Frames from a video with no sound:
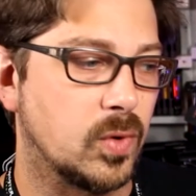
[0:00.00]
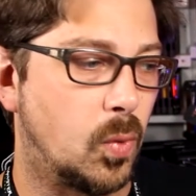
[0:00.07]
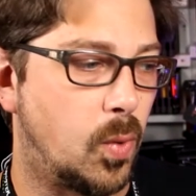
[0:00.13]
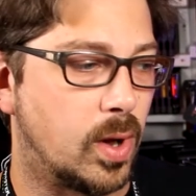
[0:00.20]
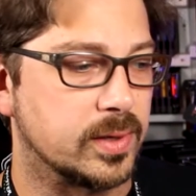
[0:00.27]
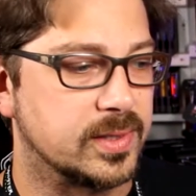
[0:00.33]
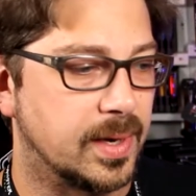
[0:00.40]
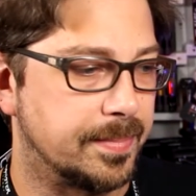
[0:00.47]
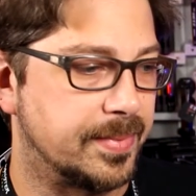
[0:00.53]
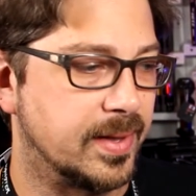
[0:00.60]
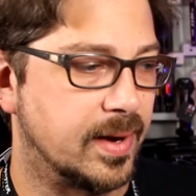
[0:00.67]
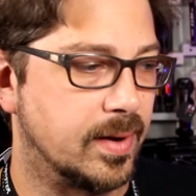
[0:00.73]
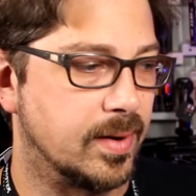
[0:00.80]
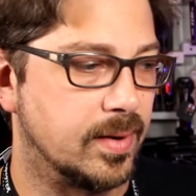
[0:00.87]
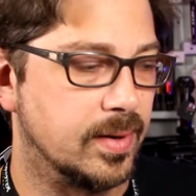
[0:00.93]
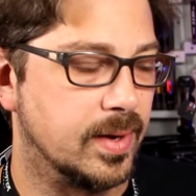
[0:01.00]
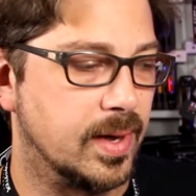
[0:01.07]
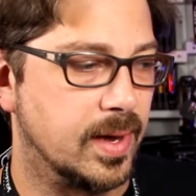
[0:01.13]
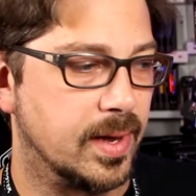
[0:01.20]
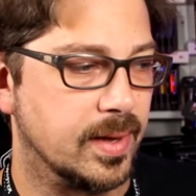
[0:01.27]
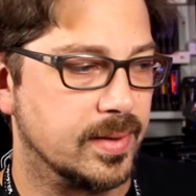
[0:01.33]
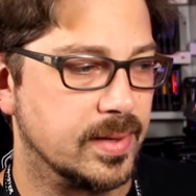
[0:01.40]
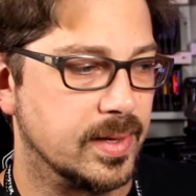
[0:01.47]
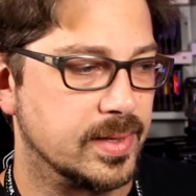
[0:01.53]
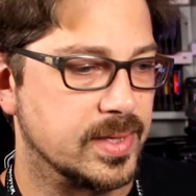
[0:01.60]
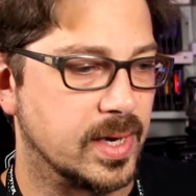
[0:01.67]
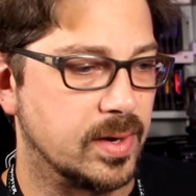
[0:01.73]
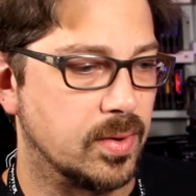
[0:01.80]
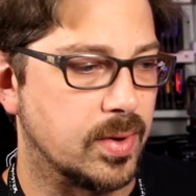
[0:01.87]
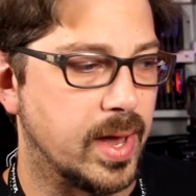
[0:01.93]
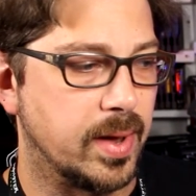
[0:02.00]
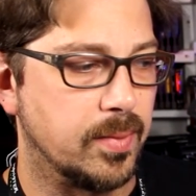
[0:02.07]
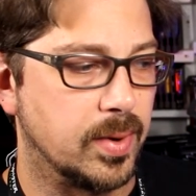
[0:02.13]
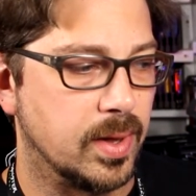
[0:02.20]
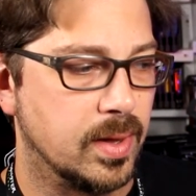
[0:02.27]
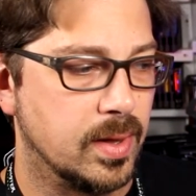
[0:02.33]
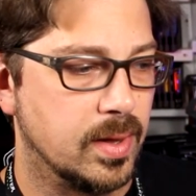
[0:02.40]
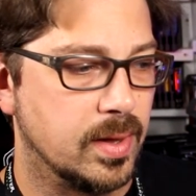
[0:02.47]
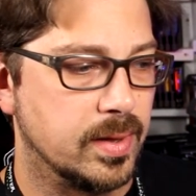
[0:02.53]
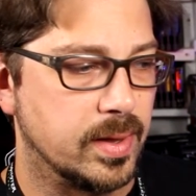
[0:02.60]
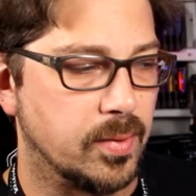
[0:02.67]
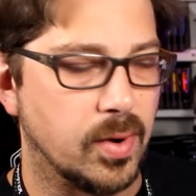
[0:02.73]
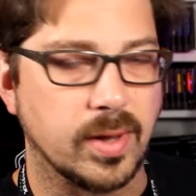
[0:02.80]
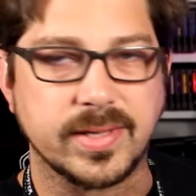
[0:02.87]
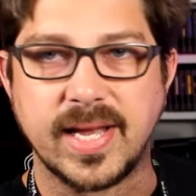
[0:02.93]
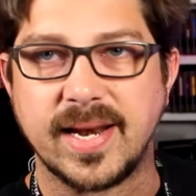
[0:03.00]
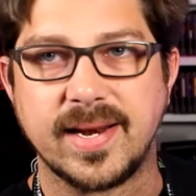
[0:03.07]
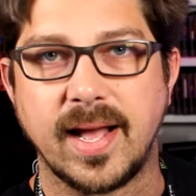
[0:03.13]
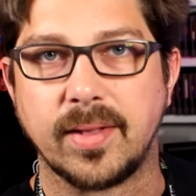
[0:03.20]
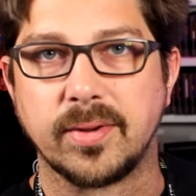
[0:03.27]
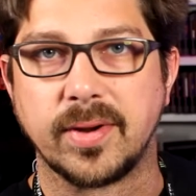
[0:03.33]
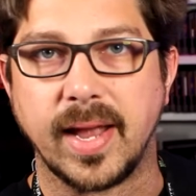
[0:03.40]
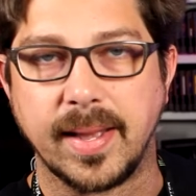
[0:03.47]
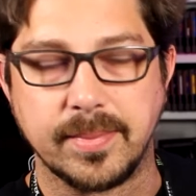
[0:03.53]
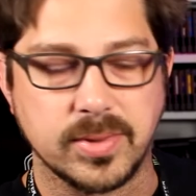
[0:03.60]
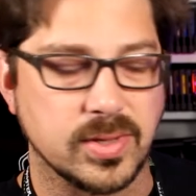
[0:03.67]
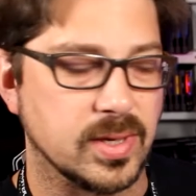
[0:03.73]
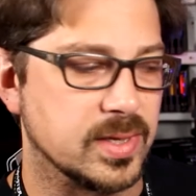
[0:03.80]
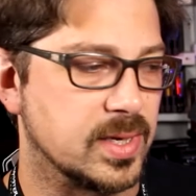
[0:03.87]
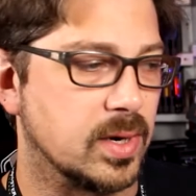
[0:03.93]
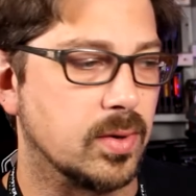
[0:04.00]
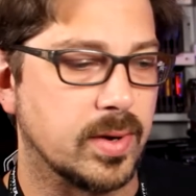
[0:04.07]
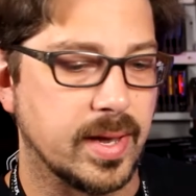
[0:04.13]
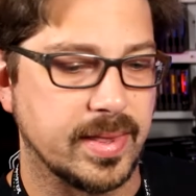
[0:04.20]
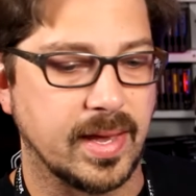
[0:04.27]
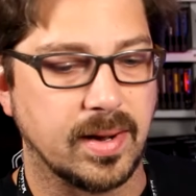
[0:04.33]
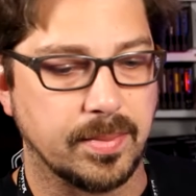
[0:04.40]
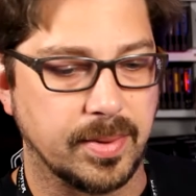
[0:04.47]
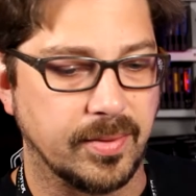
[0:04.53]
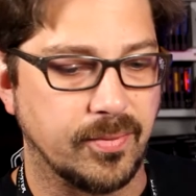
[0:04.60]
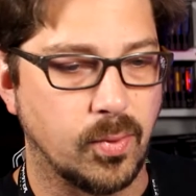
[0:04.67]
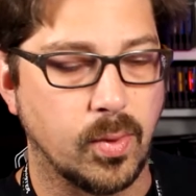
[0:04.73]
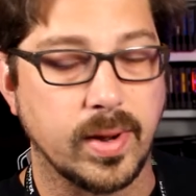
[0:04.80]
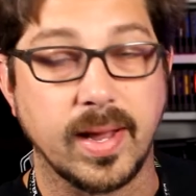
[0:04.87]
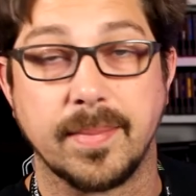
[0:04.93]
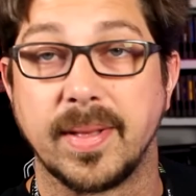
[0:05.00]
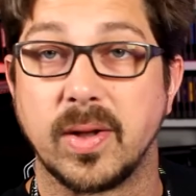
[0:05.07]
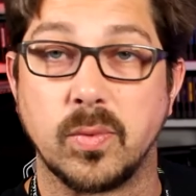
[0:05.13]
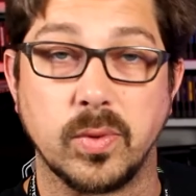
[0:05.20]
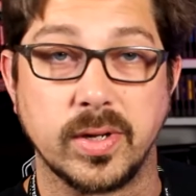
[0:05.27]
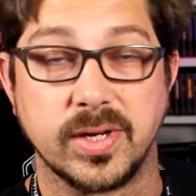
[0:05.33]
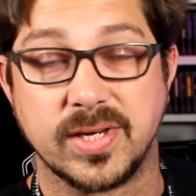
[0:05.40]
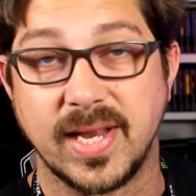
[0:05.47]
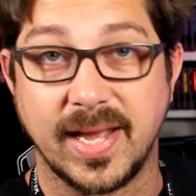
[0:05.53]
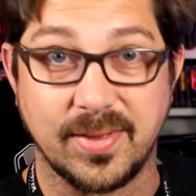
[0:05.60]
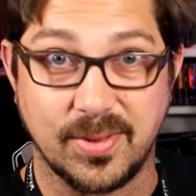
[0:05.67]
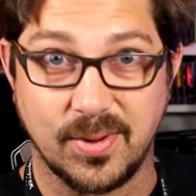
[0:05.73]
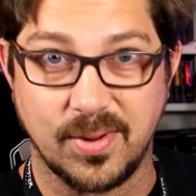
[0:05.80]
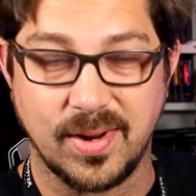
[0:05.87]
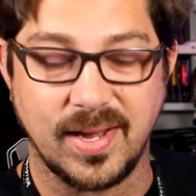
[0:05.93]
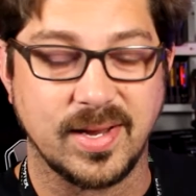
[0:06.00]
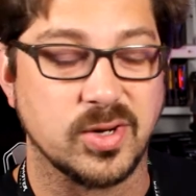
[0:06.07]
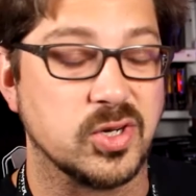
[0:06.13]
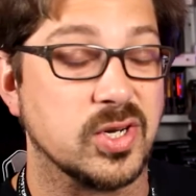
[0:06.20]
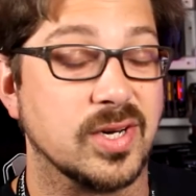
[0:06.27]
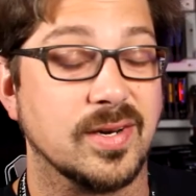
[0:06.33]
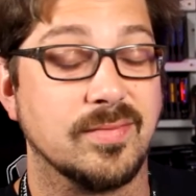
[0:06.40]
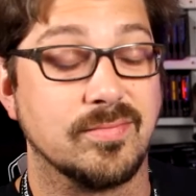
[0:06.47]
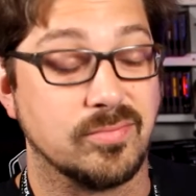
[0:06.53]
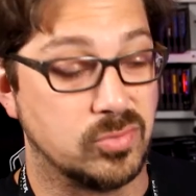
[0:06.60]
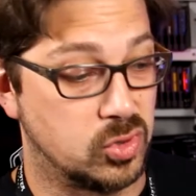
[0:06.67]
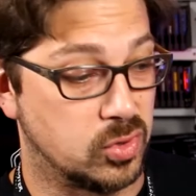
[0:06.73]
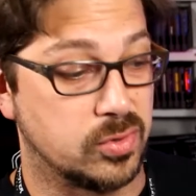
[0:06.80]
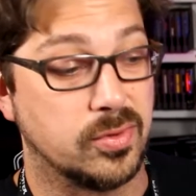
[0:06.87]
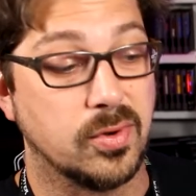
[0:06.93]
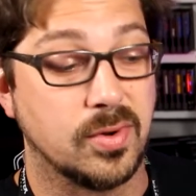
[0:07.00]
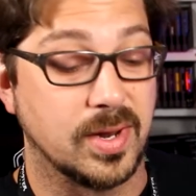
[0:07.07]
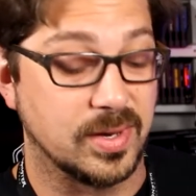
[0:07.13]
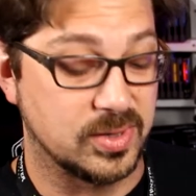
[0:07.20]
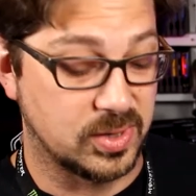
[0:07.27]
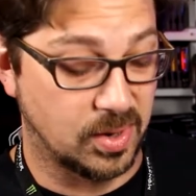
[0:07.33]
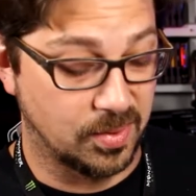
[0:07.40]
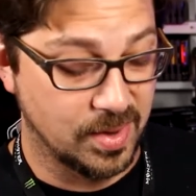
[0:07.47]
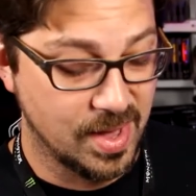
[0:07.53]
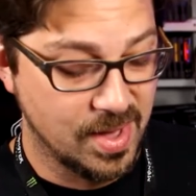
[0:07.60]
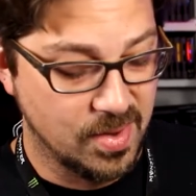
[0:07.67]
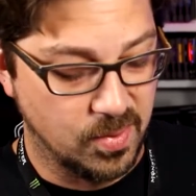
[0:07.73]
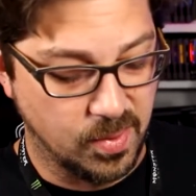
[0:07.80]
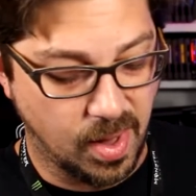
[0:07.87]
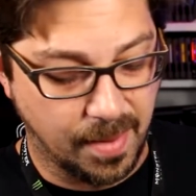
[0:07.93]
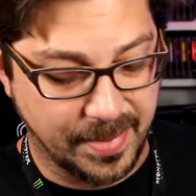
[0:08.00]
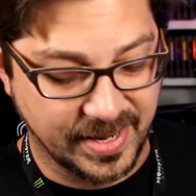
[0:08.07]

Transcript: walked up there, and they said, okay, well, they were all $10 games. So I said, okay, that'll be 40. I'm like, will you take 30? And she took 30. So we all